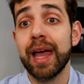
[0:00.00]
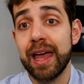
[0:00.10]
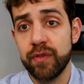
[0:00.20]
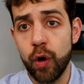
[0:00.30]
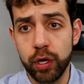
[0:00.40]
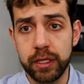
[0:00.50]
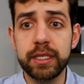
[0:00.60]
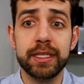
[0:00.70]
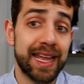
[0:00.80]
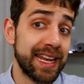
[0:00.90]
Have
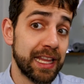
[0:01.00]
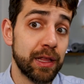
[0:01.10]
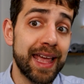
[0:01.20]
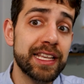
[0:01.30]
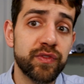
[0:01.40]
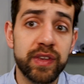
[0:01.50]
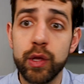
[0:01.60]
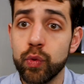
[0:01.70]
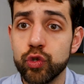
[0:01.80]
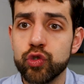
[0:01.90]
others, and in the next
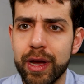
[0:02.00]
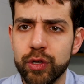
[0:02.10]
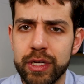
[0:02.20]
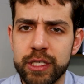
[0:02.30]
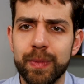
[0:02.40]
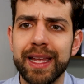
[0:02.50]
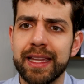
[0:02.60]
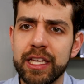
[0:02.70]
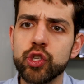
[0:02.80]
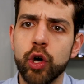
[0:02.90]
video, we'll try to
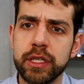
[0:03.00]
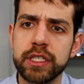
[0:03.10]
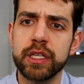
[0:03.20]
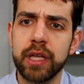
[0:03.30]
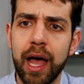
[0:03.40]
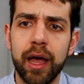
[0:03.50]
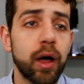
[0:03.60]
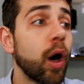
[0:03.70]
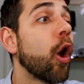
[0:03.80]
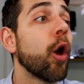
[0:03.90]
explain these other
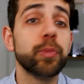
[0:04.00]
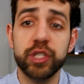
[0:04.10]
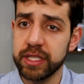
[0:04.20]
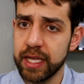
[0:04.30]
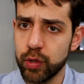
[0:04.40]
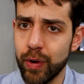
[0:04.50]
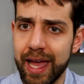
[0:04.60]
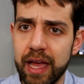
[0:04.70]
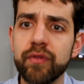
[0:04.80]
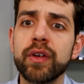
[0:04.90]
options that you
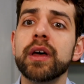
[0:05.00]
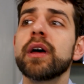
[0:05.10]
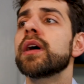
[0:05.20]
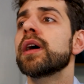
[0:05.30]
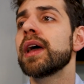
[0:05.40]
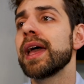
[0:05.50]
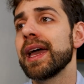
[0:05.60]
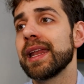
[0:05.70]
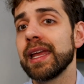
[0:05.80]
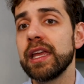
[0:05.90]
have.
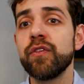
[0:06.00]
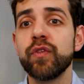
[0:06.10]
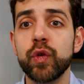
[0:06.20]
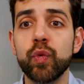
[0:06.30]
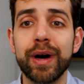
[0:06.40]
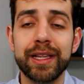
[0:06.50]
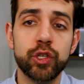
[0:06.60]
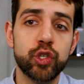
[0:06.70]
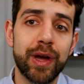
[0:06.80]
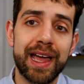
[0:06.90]
And if you
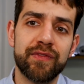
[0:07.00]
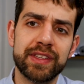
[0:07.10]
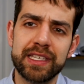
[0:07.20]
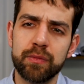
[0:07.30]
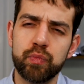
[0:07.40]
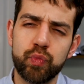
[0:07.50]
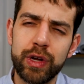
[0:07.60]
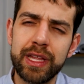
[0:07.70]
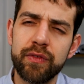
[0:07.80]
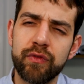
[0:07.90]
want to have some
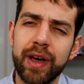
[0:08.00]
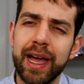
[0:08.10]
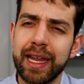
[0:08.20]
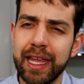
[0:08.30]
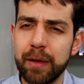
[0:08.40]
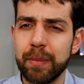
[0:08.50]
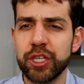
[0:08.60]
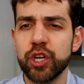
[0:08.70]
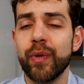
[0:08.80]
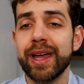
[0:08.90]
predefined
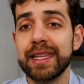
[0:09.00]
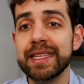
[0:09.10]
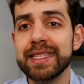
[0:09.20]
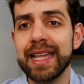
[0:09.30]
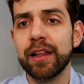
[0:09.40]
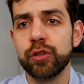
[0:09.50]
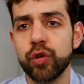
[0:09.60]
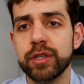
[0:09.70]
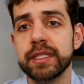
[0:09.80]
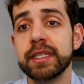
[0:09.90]
image already installed
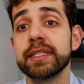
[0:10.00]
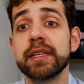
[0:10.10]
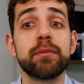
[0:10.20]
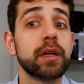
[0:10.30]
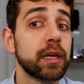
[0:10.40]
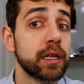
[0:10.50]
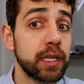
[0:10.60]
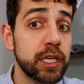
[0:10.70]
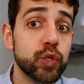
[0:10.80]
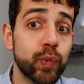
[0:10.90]
in your system,
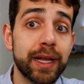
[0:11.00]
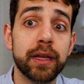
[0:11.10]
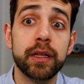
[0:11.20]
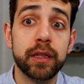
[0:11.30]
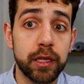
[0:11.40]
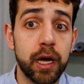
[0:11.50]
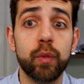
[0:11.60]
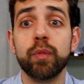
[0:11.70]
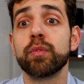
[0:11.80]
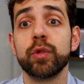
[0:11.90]
this one,
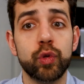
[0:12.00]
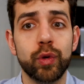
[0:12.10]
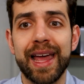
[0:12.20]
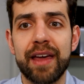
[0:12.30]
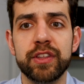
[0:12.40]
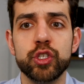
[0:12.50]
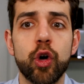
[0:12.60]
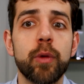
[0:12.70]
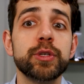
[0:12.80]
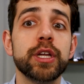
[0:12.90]
no. You don't have
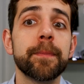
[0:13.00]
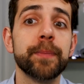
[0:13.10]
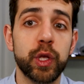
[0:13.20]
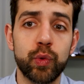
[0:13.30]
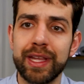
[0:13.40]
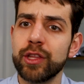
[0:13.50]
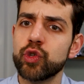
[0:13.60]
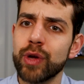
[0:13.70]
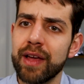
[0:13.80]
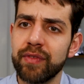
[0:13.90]
this option. You need
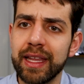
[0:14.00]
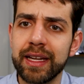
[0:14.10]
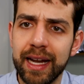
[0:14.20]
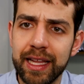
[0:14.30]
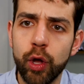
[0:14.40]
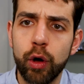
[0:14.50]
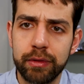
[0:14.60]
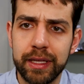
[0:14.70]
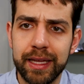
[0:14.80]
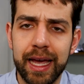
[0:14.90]
to have internet
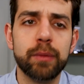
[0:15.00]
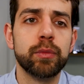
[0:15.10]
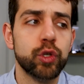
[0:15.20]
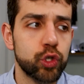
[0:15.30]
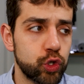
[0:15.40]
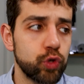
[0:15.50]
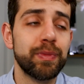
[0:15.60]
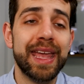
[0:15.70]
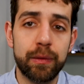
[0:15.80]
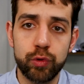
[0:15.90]
all the time to
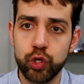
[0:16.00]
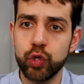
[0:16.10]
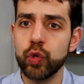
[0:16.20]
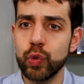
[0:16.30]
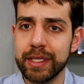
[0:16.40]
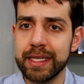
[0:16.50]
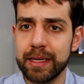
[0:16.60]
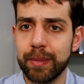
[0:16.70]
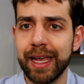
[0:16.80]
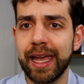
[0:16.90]
be able to use
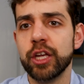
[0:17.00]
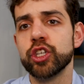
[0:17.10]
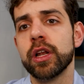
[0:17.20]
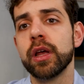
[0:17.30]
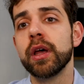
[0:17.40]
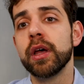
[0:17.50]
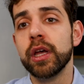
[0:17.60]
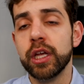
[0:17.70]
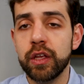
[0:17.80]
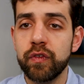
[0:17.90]
this application.
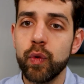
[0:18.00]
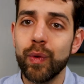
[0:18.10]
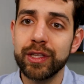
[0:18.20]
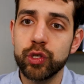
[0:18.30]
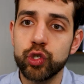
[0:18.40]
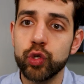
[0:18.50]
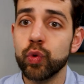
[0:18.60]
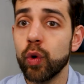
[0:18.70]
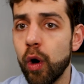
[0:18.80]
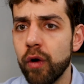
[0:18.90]
If you want to
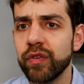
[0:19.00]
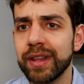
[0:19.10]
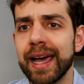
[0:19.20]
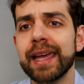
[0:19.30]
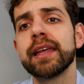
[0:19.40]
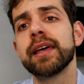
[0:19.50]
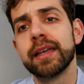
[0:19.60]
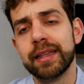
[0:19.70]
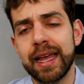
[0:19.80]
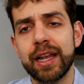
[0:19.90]
do offline,
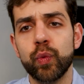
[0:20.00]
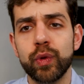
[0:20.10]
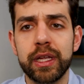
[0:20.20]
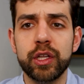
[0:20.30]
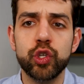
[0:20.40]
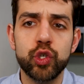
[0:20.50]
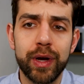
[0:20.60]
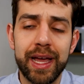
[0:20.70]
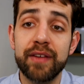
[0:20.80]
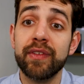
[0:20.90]
then we need
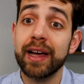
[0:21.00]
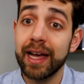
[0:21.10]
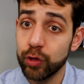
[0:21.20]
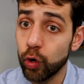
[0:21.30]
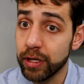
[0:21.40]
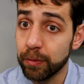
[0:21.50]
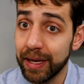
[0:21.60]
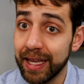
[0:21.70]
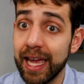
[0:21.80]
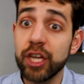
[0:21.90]
to have another
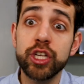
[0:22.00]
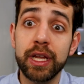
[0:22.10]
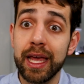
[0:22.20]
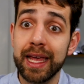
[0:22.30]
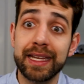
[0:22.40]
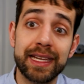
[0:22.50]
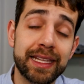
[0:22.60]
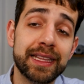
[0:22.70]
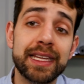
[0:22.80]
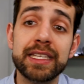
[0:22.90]
application. And
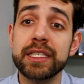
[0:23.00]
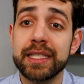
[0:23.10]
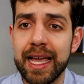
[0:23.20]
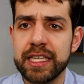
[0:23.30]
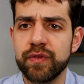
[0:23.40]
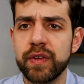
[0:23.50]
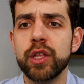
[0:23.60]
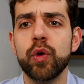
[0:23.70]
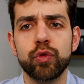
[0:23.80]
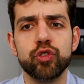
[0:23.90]
in this next
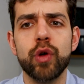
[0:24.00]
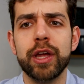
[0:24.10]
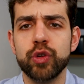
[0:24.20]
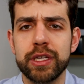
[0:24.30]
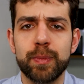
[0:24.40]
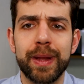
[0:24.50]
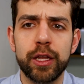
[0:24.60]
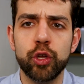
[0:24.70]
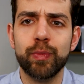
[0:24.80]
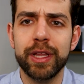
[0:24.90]
video, we'll try to
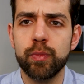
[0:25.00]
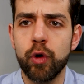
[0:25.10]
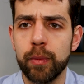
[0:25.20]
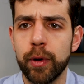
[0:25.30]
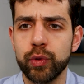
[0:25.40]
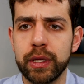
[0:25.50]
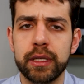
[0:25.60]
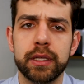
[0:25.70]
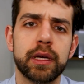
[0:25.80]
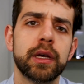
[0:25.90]
explain a little bit more about it.